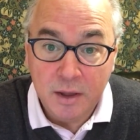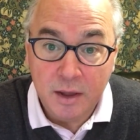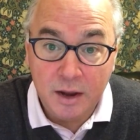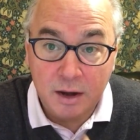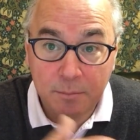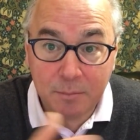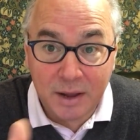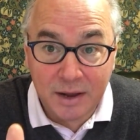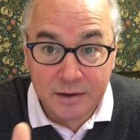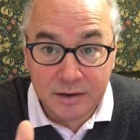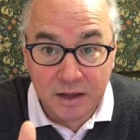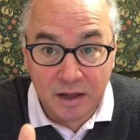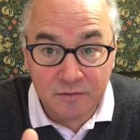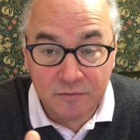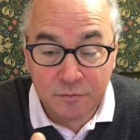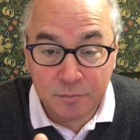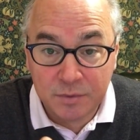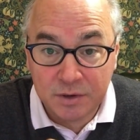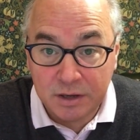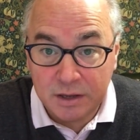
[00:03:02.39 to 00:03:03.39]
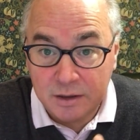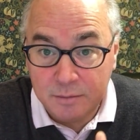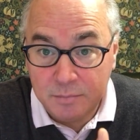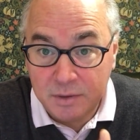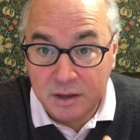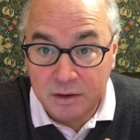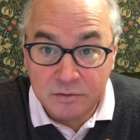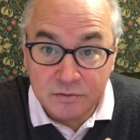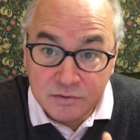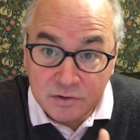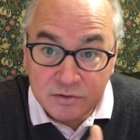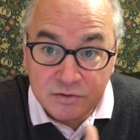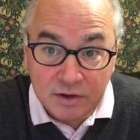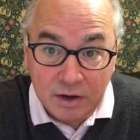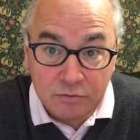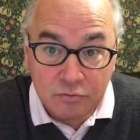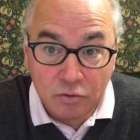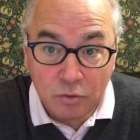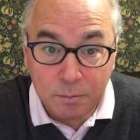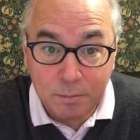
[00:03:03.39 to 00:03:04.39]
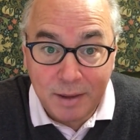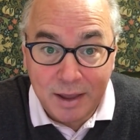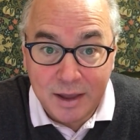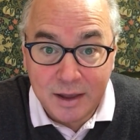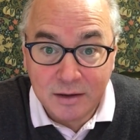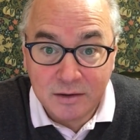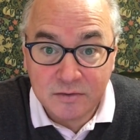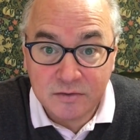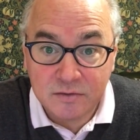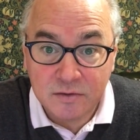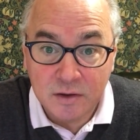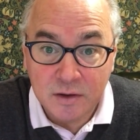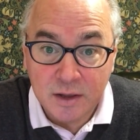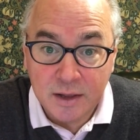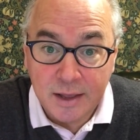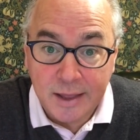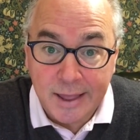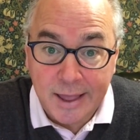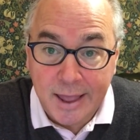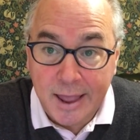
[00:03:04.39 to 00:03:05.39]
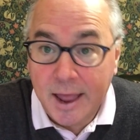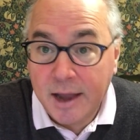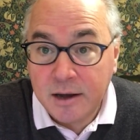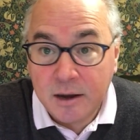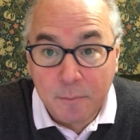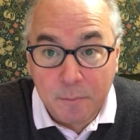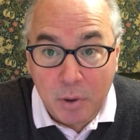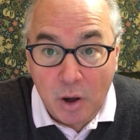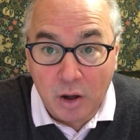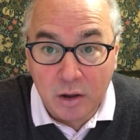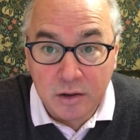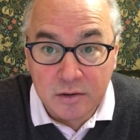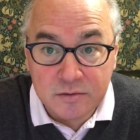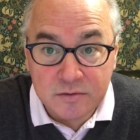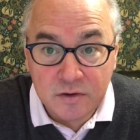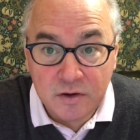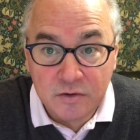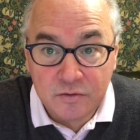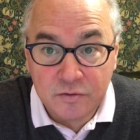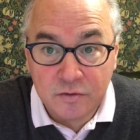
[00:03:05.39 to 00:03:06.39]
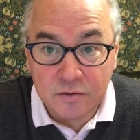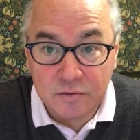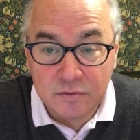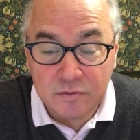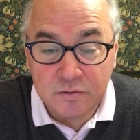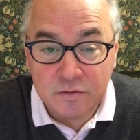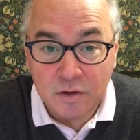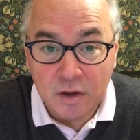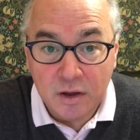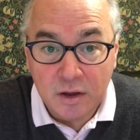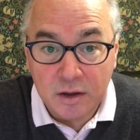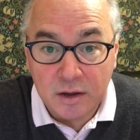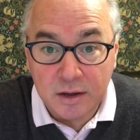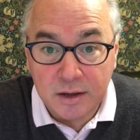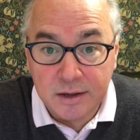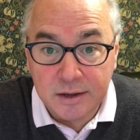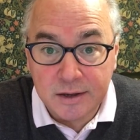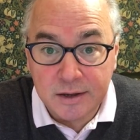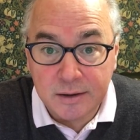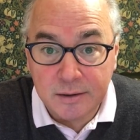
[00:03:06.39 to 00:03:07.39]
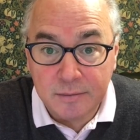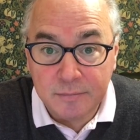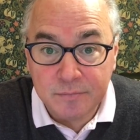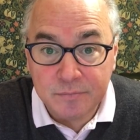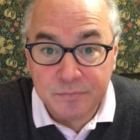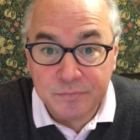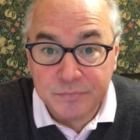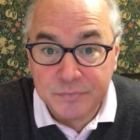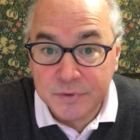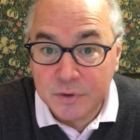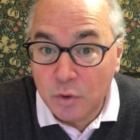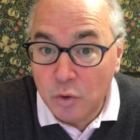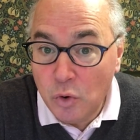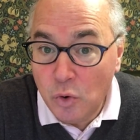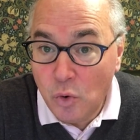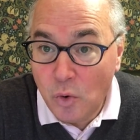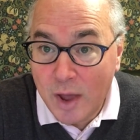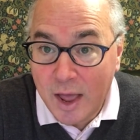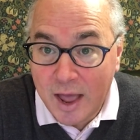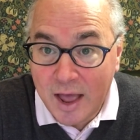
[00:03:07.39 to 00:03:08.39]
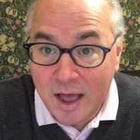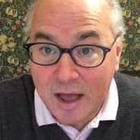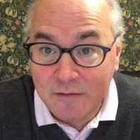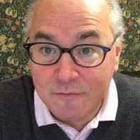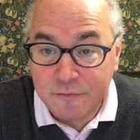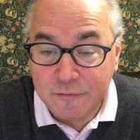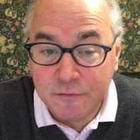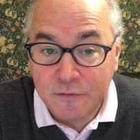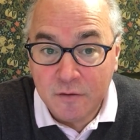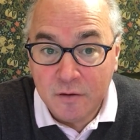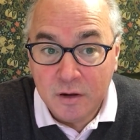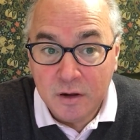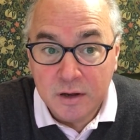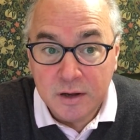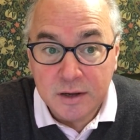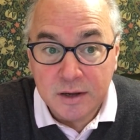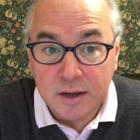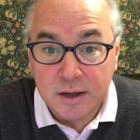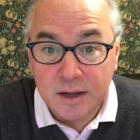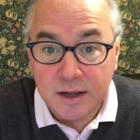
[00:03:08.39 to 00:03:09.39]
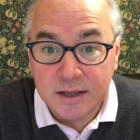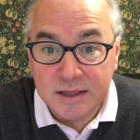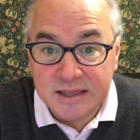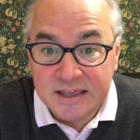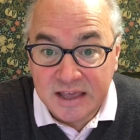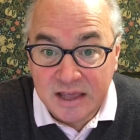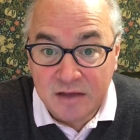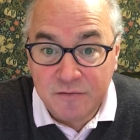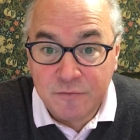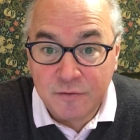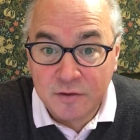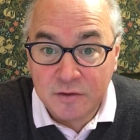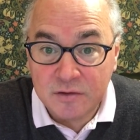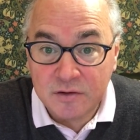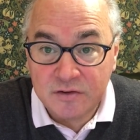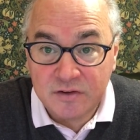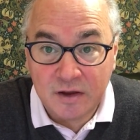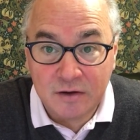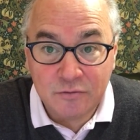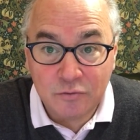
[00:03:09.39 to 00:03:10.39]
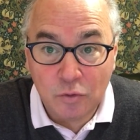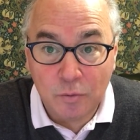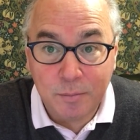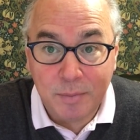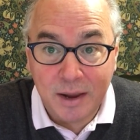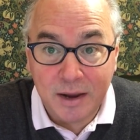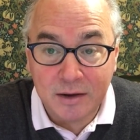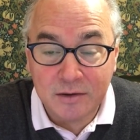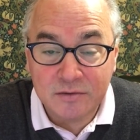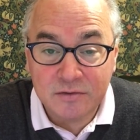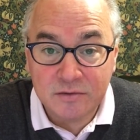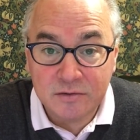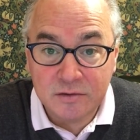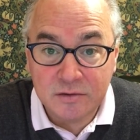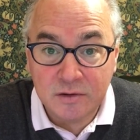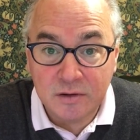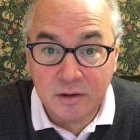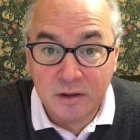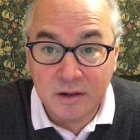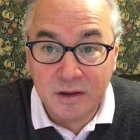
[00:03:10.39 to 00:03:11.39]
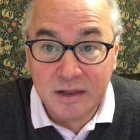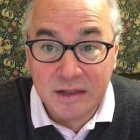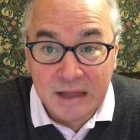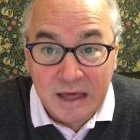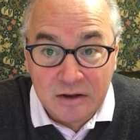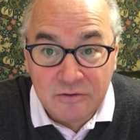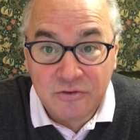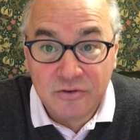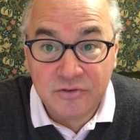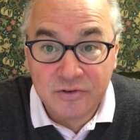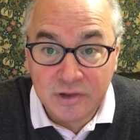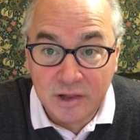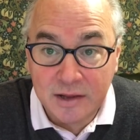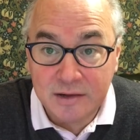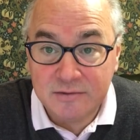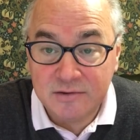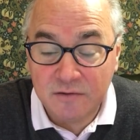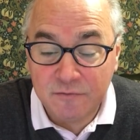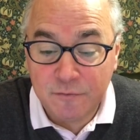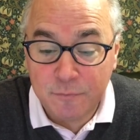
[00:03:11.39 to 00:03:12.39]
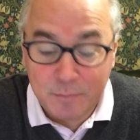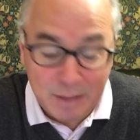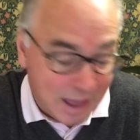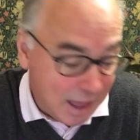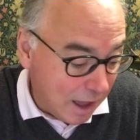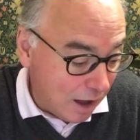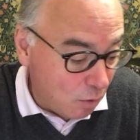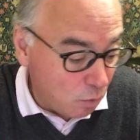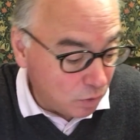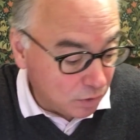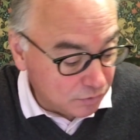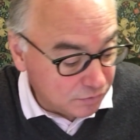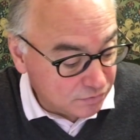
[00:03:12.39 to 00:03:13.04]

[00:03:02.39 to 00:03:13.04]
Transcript: And by government, he means the central banks and the politicians who have given central banks legislative power.